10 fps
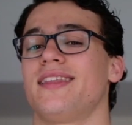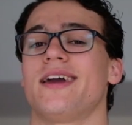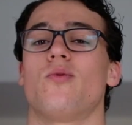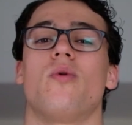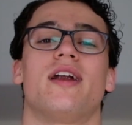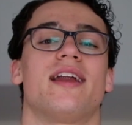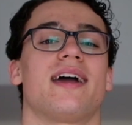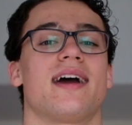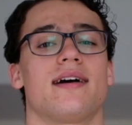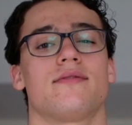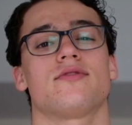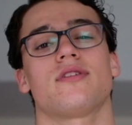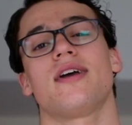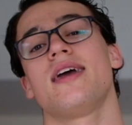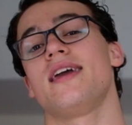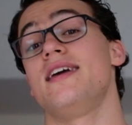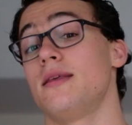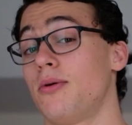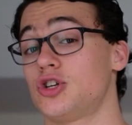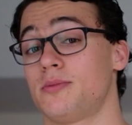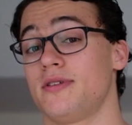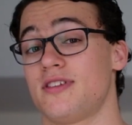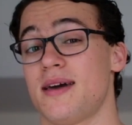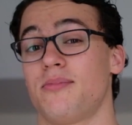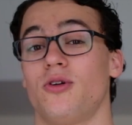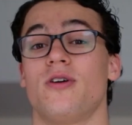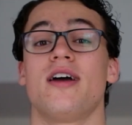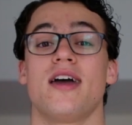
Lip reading: like 1.5s in the push-up example,